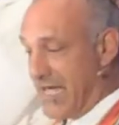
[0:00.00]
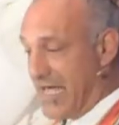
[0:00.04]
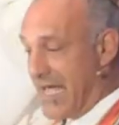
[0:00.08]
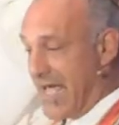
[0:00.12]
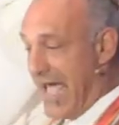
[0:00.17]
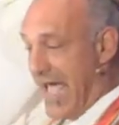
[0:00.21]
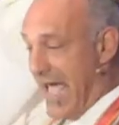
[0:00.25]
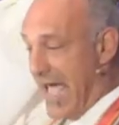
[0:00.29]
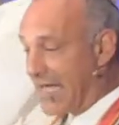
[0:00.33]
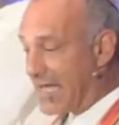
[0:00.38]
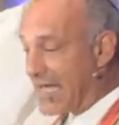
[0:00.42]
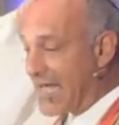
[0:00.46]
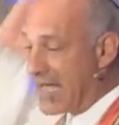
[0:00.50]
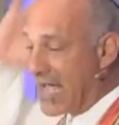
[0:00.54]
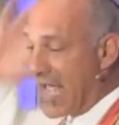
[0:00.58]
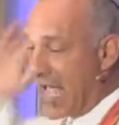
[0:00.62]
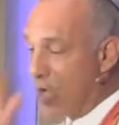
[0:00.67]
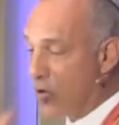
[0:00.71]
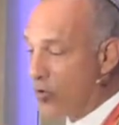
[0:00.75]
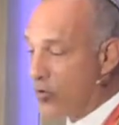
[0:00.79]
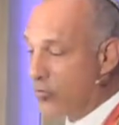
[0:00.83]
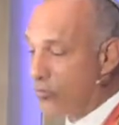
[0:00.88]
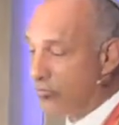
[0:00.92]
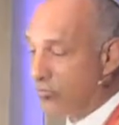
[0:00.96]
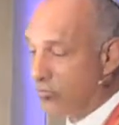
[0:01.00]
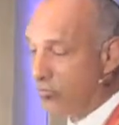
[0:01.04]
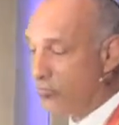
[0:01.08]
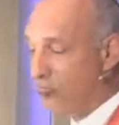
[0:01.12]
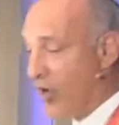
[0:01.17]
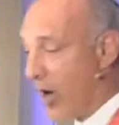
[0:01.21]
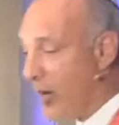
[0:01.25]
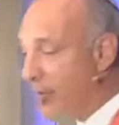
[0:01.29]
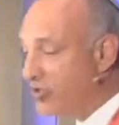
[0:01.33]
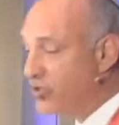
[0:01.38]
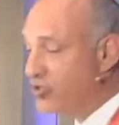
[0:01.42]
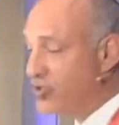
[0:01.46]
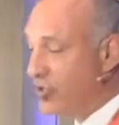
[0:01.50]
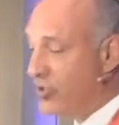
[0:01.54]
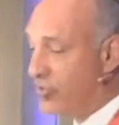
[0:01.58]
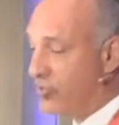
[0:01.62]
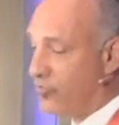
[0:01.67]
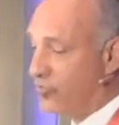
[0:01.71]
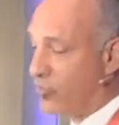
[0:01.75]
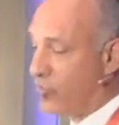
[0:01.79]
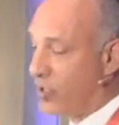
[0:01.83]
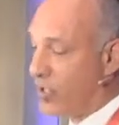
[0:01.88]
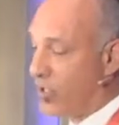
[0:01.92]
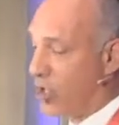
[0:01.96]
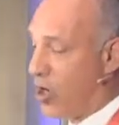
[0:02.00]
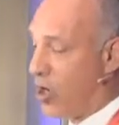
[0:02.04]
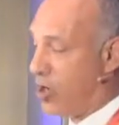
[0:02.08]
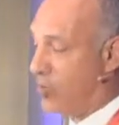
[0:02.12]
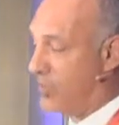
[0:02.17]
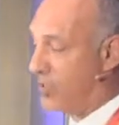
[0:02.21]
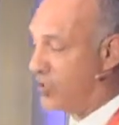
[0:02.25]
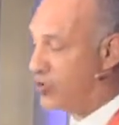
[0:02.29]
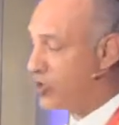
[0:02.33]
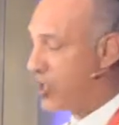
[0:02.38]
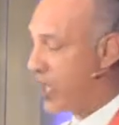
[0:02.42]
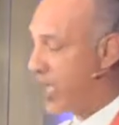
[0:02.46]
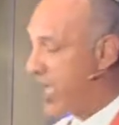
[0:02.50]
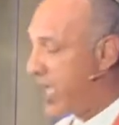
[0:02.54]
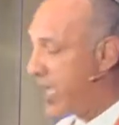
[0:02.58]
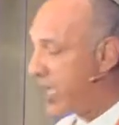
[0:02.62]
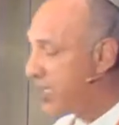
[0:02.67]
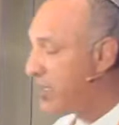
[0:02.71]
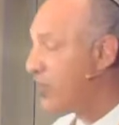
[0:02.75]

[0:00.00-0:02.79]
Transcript: hanging out, rummaging through a garbage can,